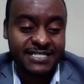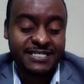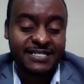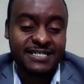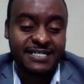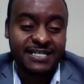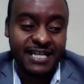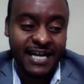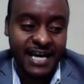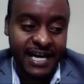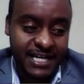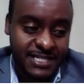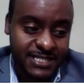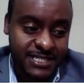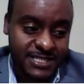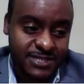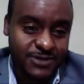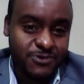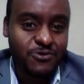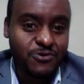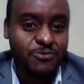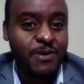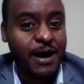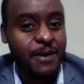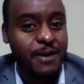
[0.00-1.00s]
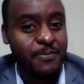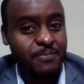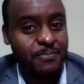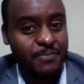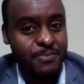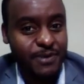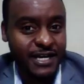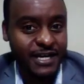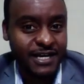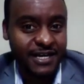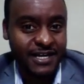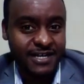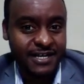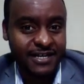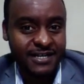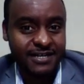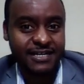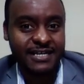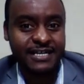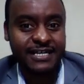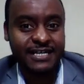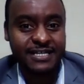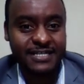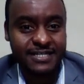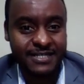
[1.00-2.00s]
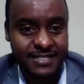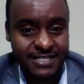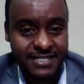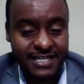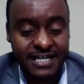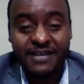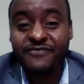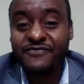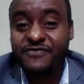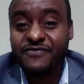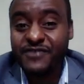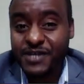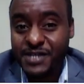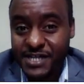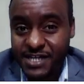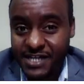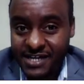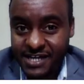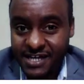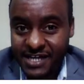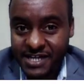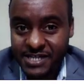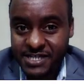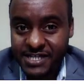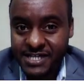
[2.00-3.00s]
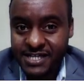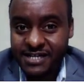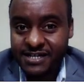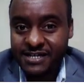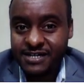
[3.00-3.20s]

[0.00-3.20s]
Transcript: Like human being is selfish in nature.